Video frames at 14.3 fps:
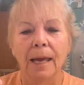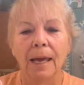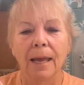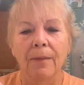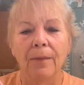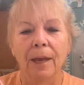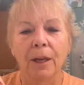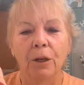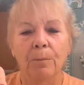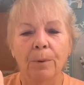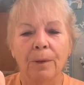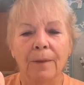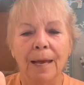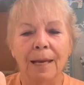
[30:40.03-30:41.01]
that you
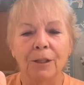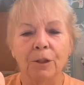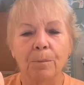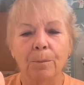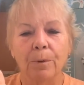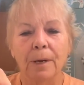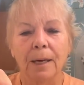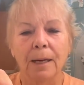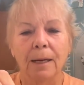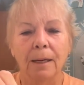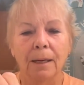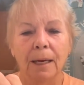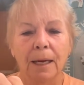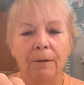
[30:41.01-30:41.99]
put that
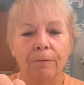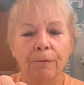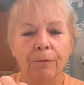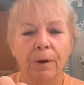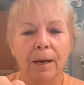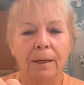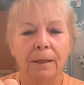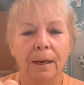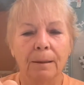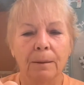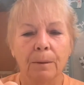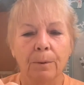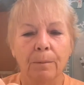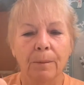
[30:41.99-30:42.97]
spring in front. I'm
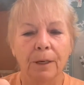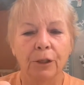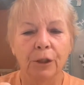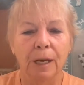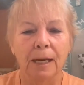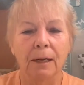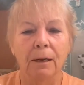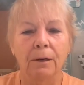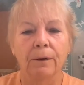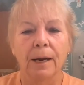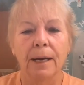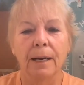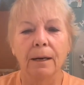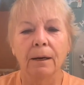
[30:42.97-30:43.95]
going to put my shank on right
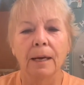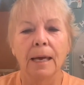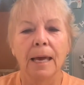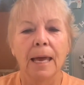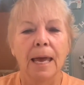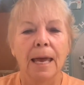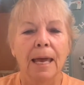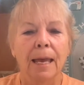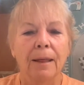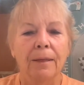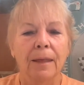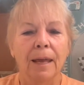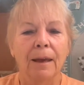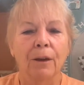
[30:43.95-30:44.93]
here.
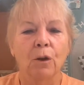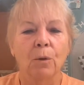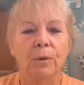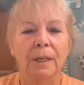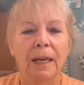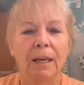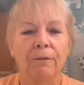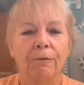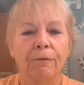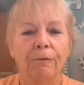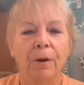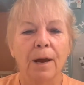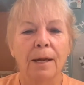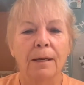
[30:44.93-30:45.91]
That goes in
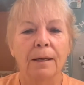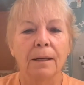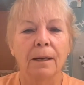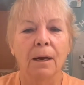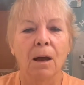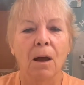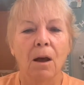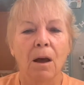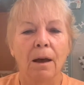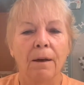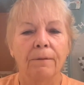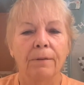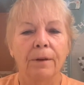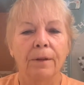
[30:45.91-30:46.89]
front of
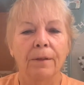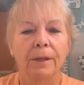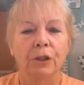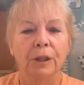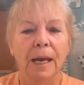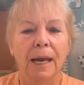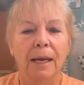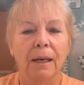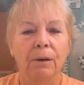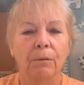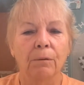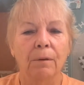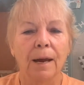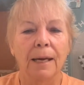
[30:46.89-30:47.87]
the shank
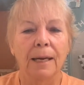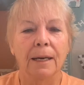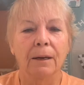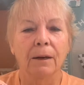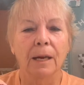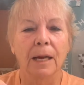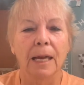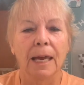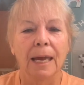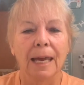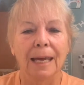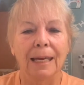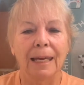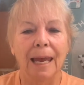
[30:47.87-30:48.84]
right here.
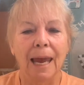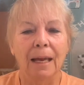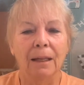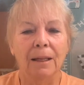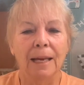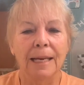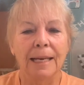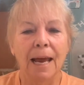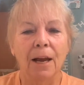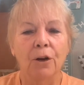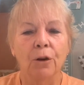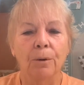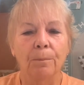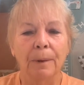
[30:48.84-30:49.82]
It can't lay down
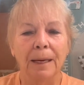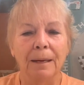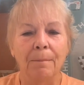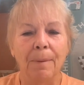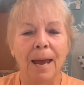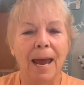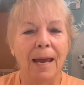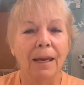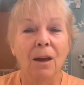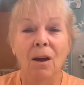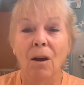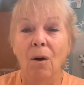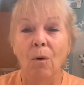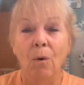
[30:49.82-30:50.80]
or be in back
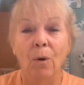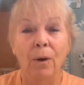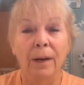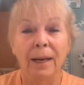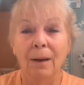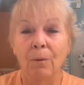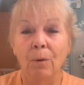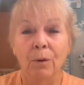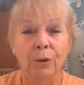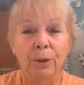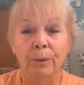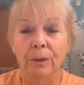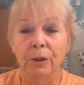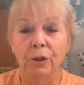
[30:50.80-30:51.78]
or it won't do
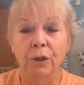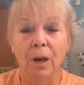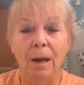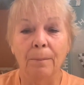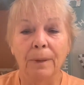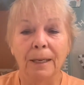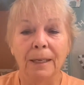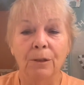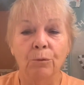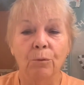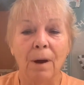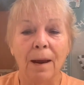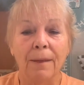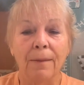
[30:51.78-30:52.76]
its job because
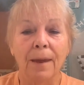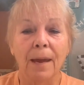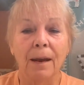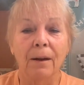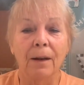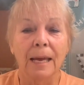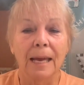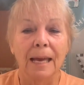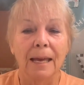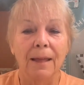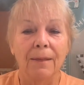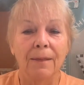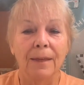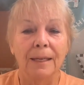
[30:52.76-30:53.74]
right there,
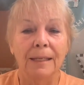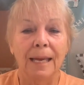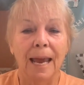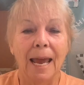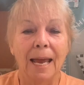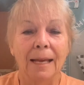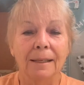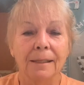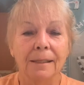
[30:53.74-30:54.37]
this has,